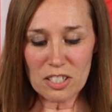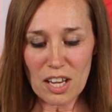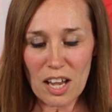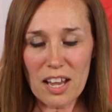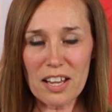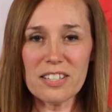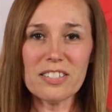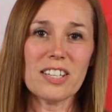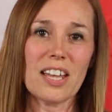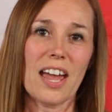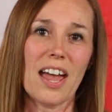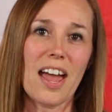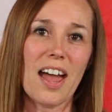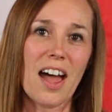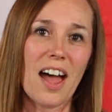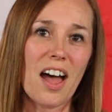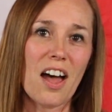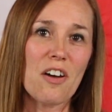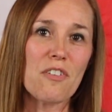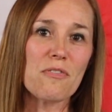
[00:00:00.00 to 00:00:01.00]
does
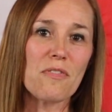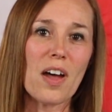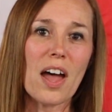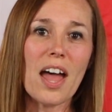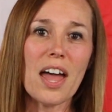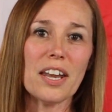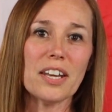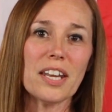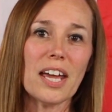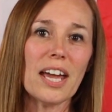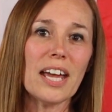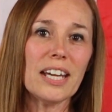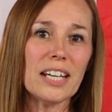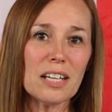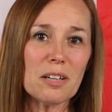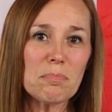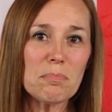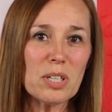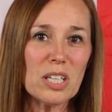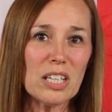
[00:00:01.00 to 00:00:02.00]
have an
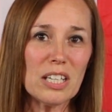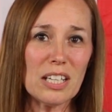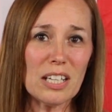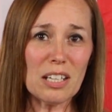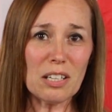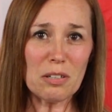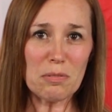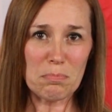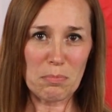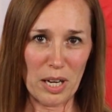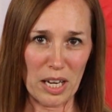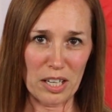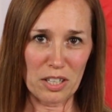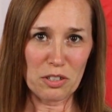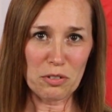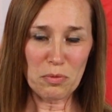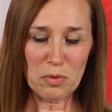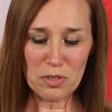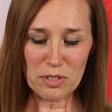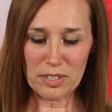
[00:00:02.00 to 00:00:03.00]
ambi
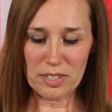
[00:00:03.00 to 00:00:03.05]
manual